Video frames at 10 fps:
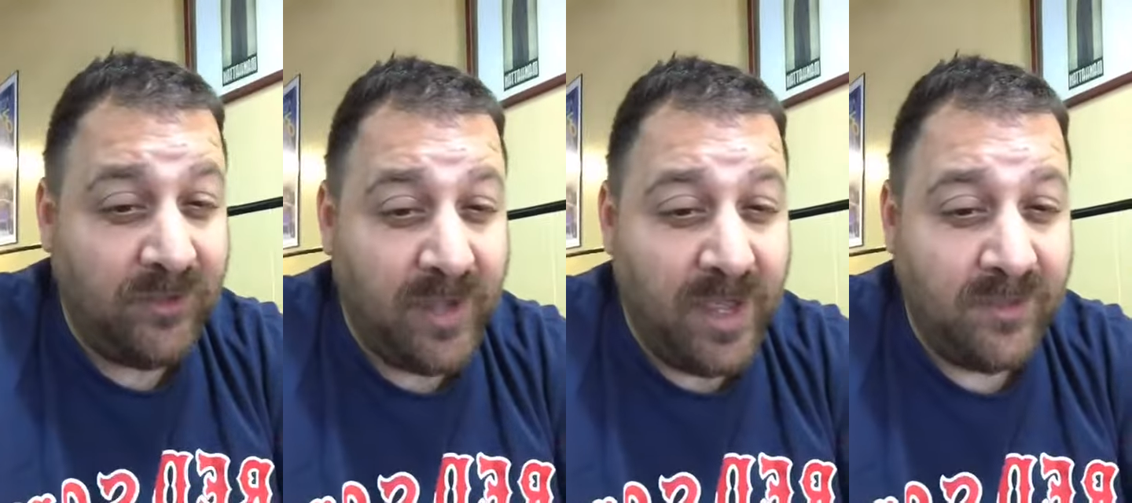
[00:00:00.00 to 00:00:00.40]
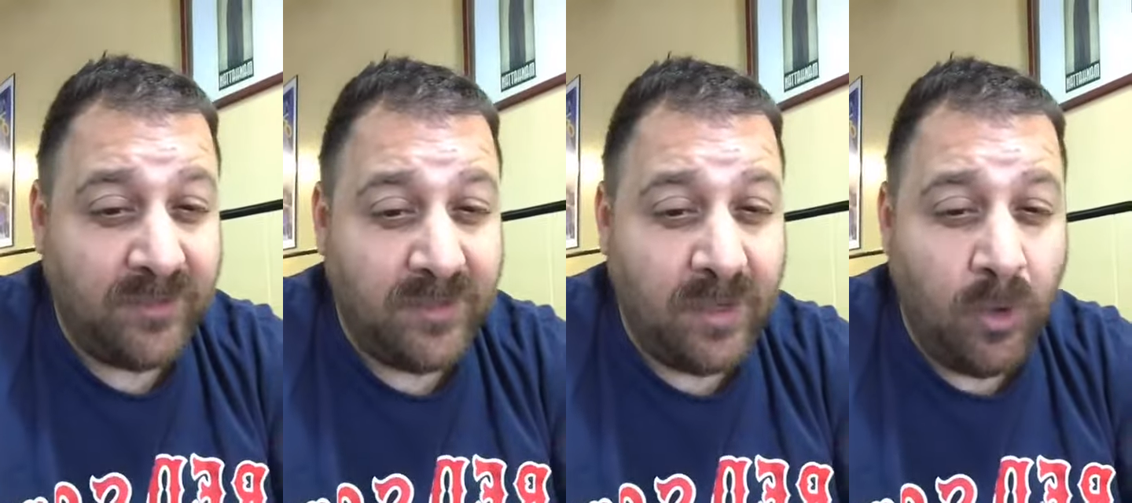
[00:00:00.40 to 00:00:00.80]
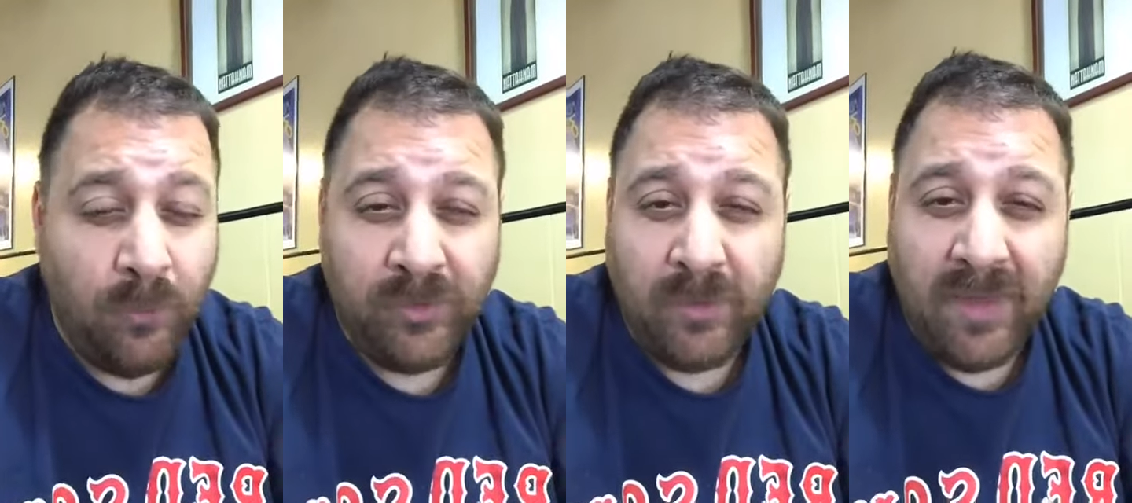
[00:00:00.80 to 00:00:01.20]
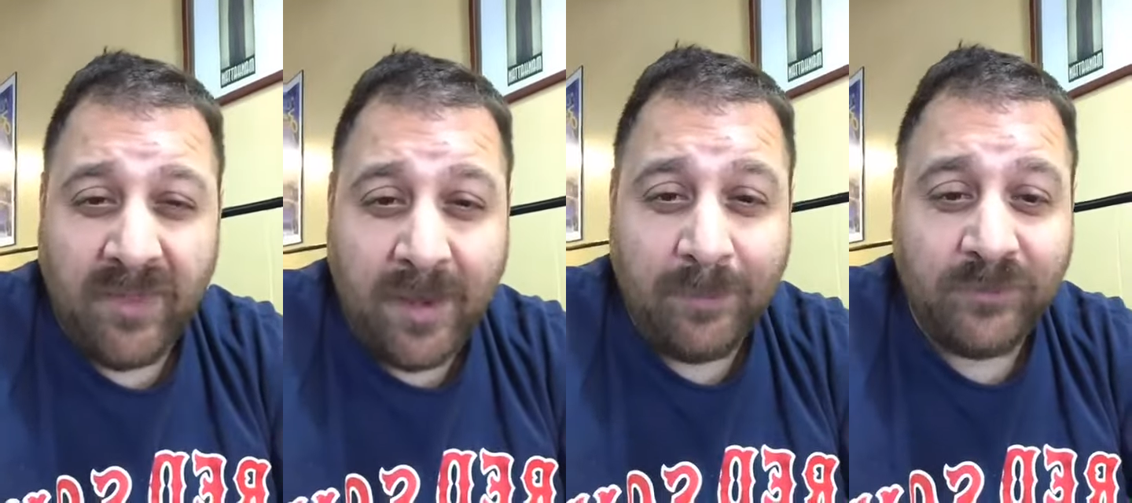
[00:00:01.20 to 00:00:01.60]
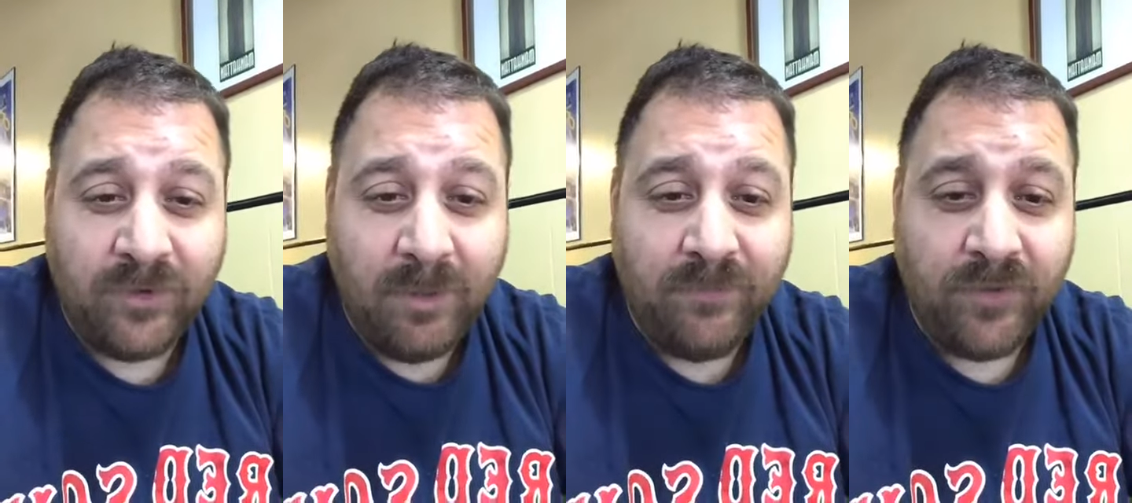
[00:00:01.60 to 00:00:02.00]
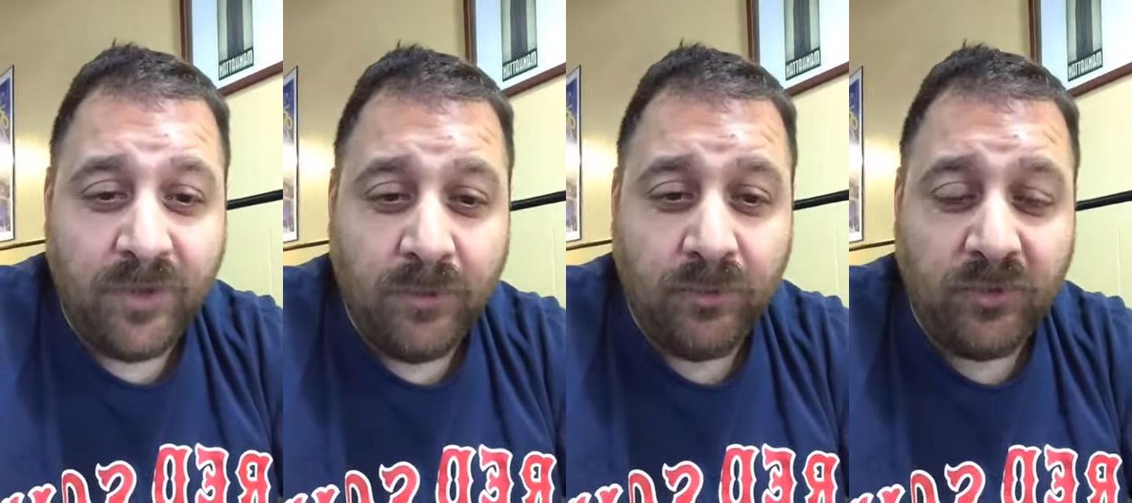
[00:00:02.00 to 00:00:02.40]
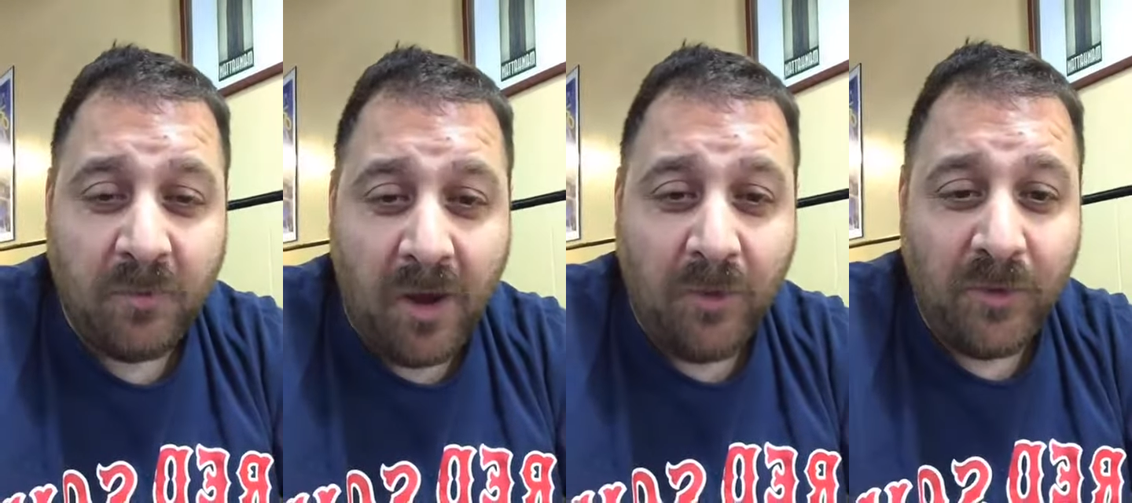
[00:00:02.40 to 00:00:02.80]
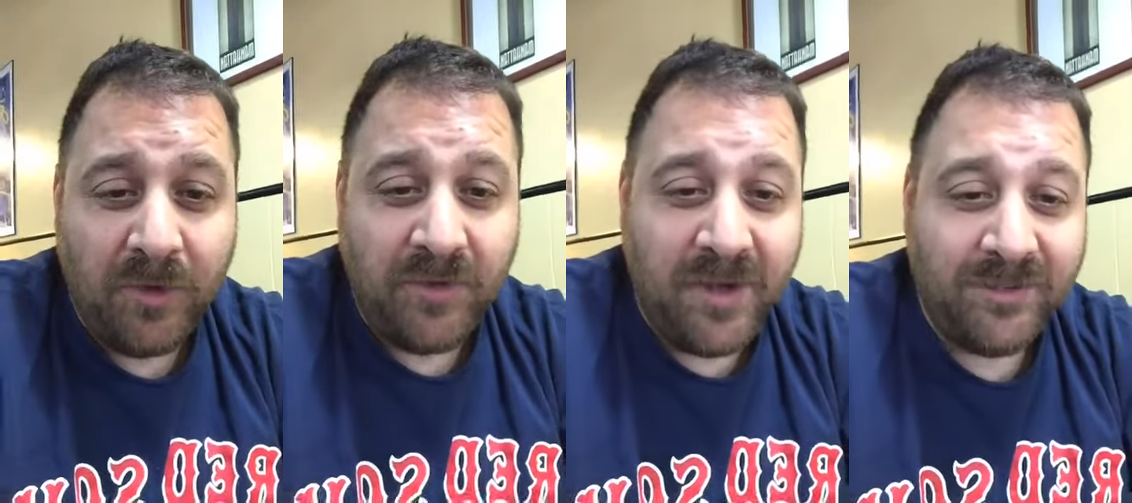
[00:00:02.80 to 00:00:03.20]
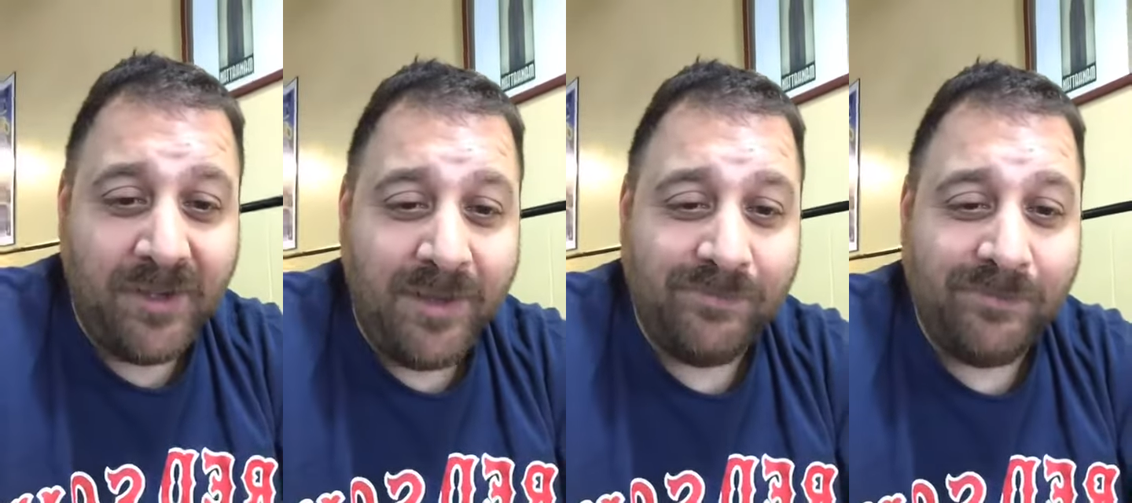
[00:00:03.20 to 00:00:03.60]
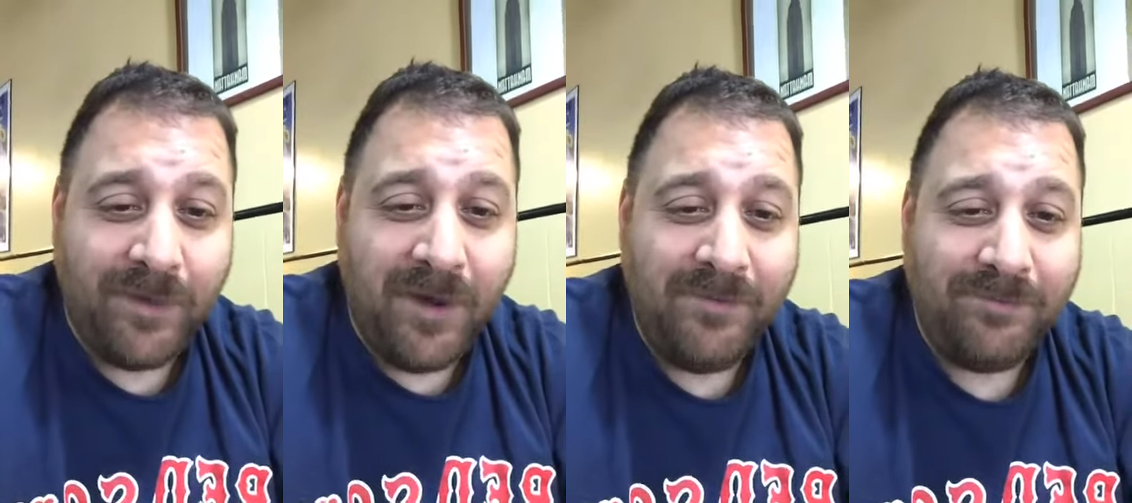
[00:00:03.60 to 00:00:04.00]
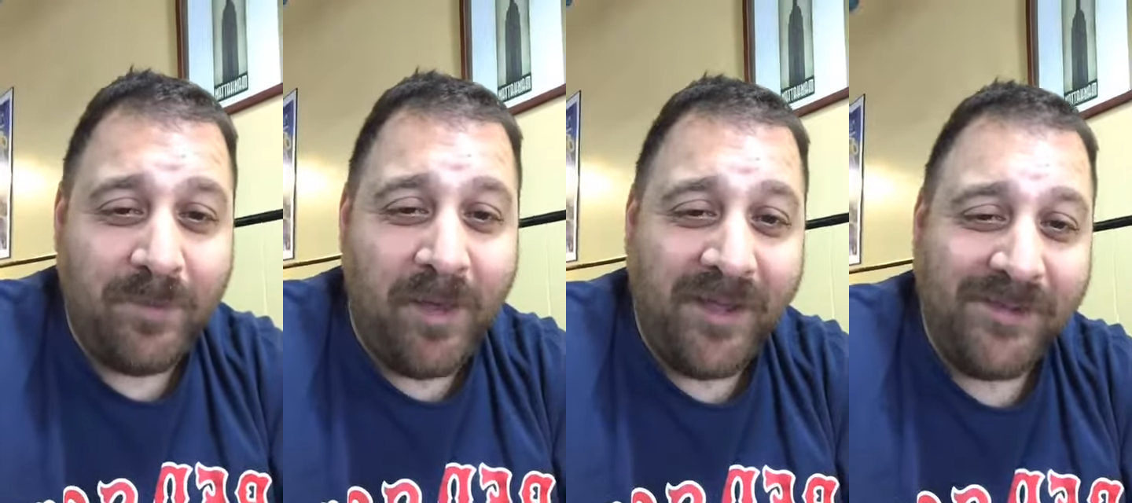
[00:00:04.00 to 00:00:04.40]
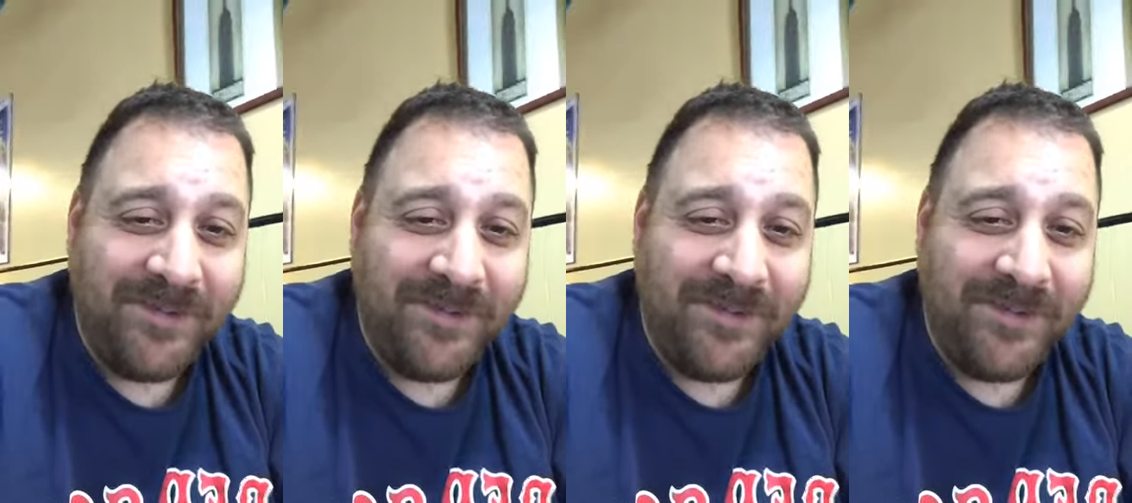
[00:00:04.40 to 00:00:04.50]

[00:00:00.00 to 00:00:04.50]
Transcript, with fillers: guys, and, and hopefully, we'll have that episode up for you tomorrow or the next day. All right, bye bye.